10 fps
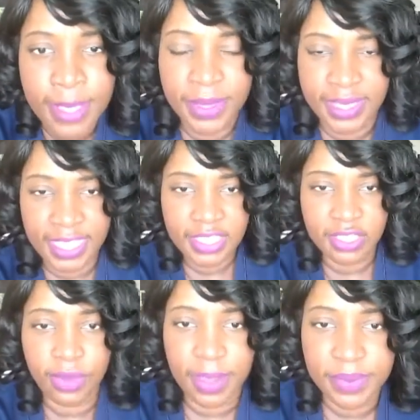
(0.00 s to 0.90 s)
but these
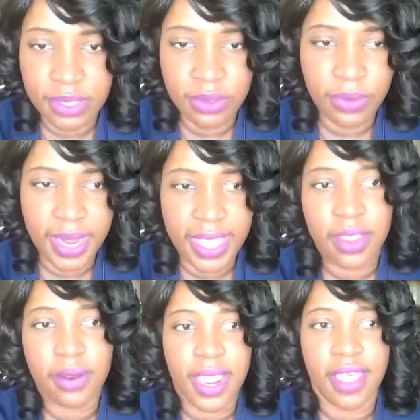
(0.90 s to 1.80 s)
2 episodes right
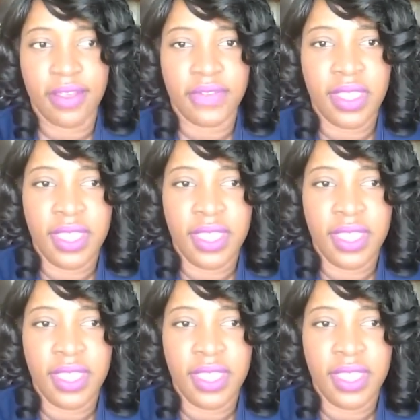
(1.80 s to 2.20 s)
here have